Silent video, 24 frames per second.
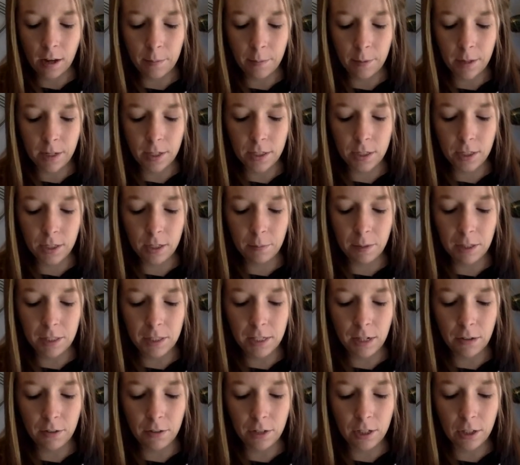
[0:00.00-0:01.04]
it's going to be
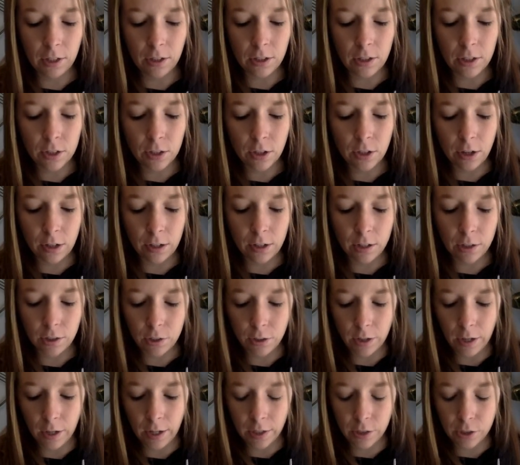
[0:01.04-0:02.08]
down here that's hard because we're
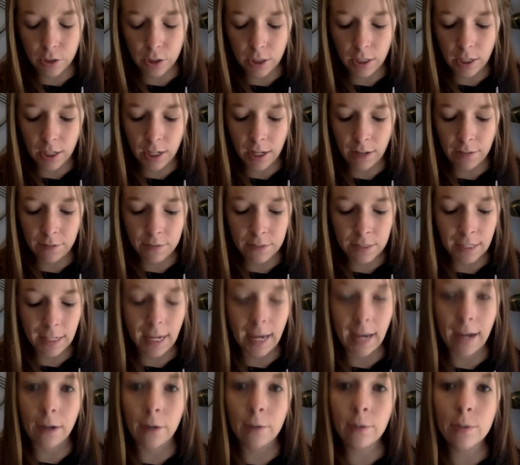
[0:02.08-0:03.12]
actually going to have to
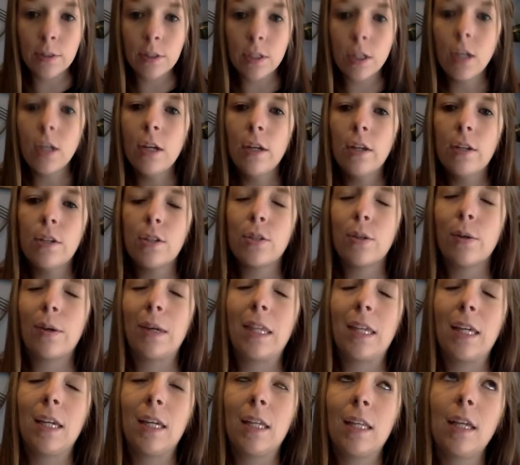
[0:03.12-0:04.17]
count. So I
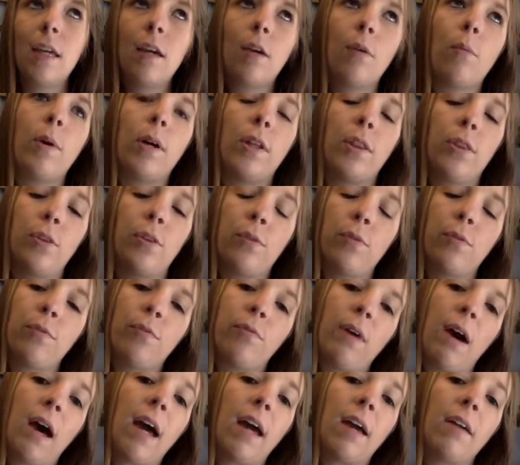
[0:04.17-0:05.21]
think like 1 through
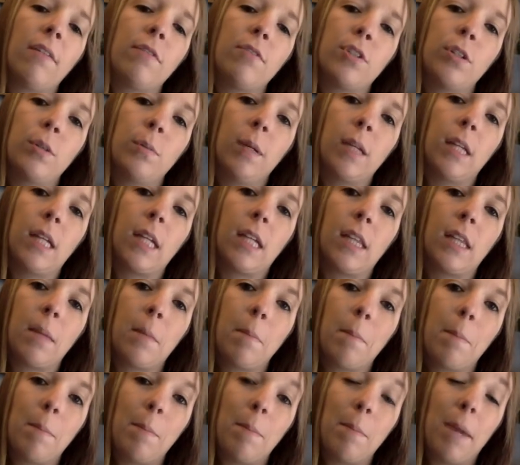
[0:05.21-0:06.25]
5 should be like the
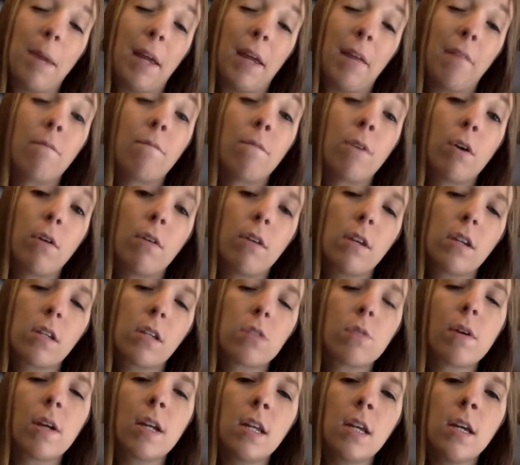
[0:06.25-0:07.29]
main focus
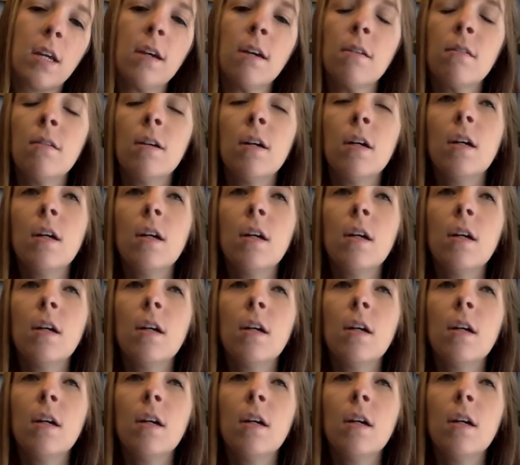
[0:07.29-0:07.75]
right now.